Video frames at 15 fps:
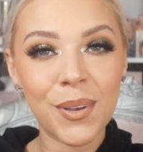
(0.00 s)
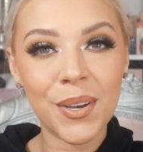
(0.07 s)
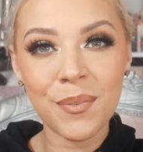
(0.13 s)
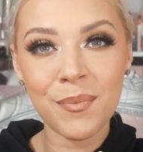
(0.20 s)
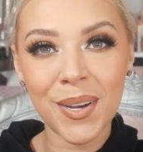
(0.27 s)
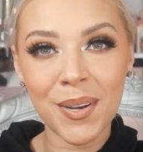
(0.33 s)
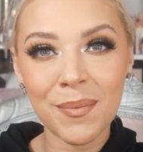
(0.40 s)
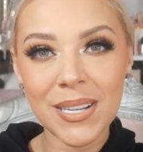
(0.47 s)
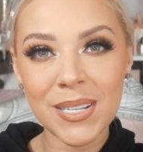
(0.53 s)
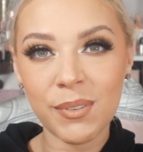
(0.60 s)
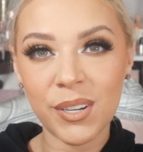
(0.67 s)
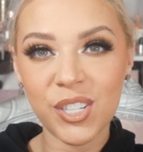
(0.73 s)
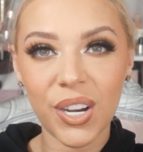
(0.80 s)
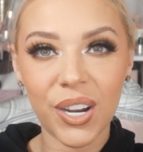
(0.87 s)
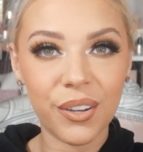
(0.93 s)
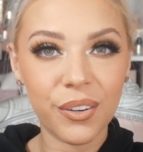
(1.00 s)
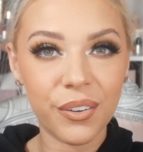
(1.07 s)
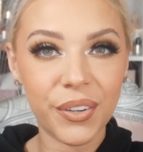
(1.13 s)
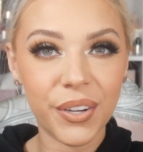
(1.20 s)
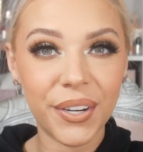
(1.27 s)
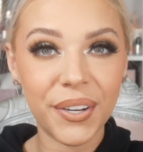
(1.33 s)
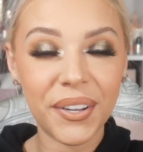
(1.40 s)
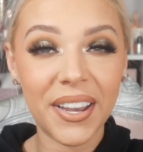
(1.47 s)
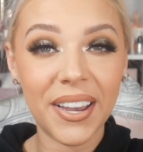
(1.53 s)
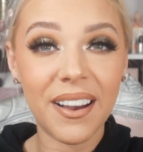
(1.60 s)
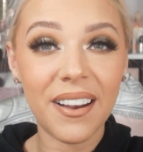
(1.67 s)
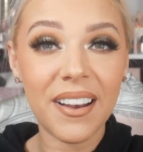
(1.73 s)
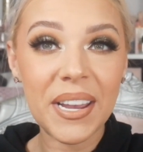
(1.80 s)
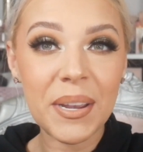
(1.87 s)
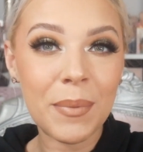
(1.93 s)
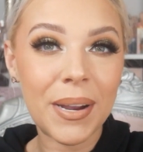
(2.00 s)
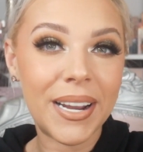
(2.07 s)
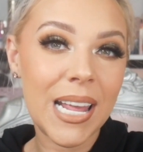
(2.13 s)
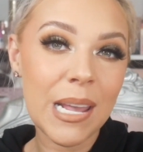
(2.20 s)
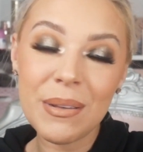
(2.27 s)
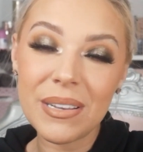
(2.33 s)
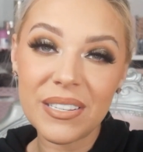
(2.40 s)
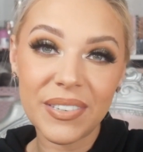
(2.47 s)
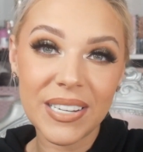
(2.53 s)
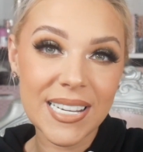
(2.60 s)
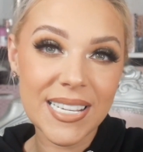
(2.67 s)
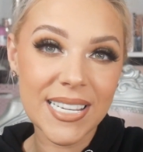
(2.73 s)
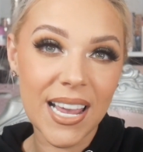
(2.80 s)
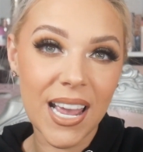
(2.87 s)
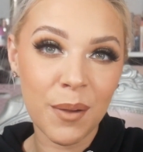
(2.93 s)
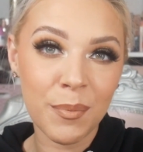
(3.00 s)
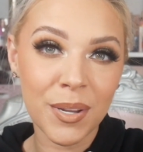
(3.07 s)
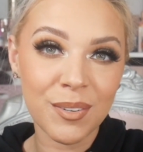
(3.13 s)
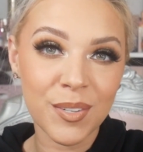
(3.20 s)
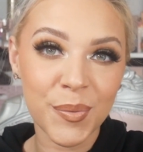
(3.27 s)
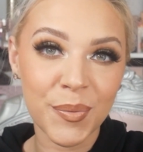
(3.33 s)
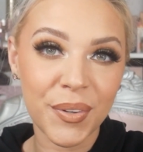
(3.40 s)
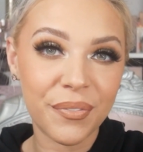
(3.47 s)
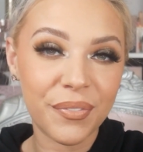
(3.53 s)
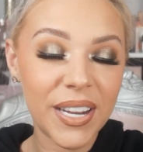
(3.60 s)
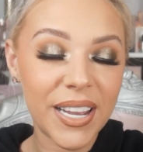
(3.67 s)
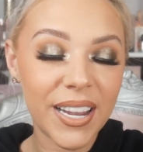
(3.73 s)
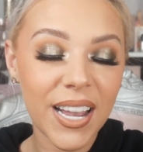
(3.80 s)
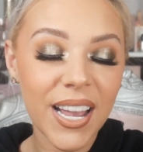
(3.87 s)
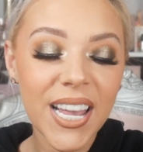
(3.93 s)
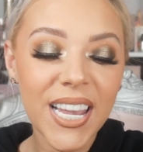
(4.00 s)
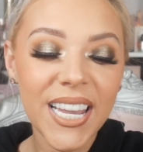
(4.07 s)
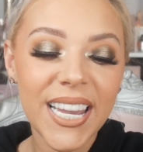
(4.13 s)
welcome, welcome back to my channel. If you're new here, hi, my name is Felicia, everybody calls me Flick.